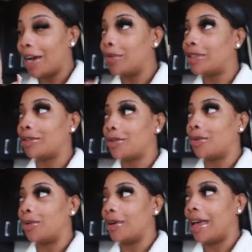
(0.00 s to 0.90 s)
That was the
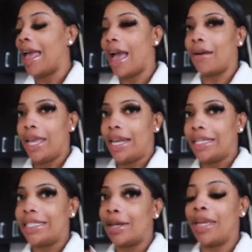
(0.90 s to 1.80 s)
score and how it
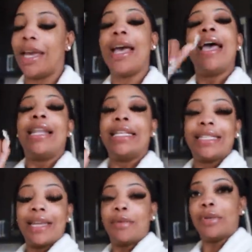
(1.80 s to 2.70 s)
ended. So yeah, the
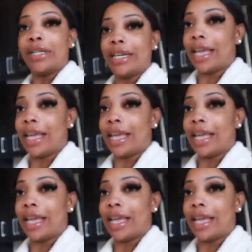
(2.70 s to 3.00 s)
team won,